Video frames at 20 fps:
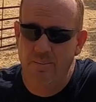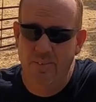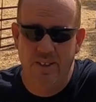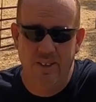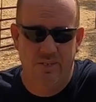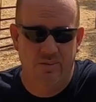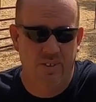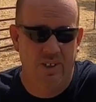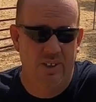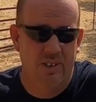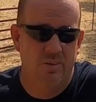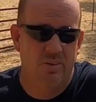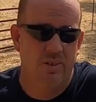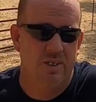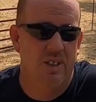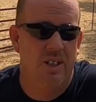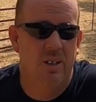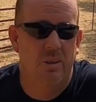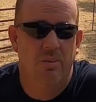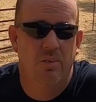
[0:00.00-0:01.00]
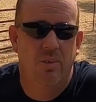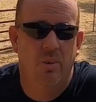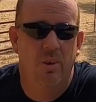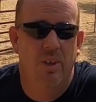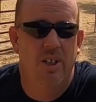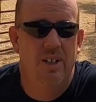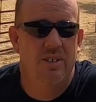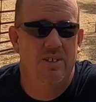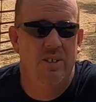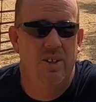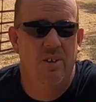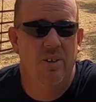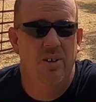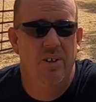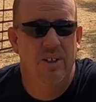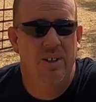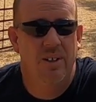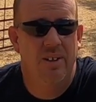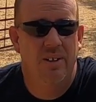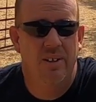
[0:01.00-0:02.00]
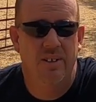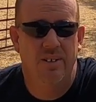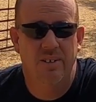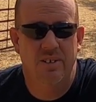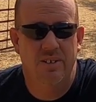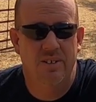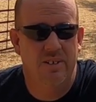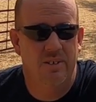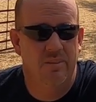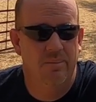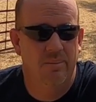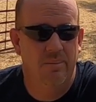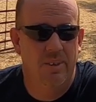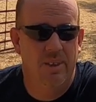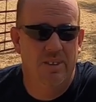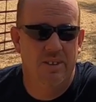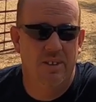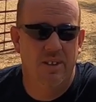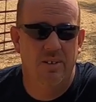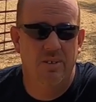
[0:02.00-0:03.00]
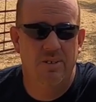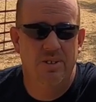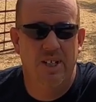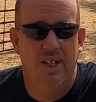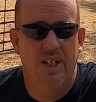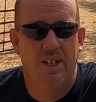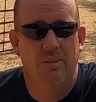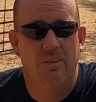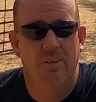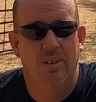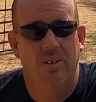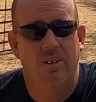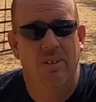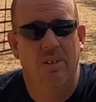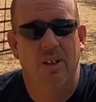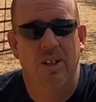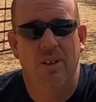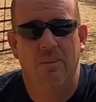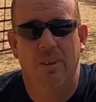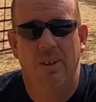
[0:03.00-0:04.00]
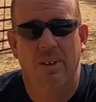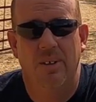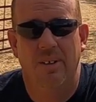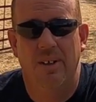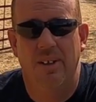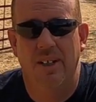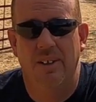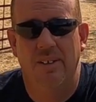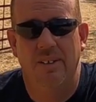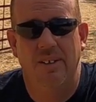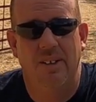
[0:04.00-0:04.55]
This fence was here before they started. Just a misunderstanding and agreement that,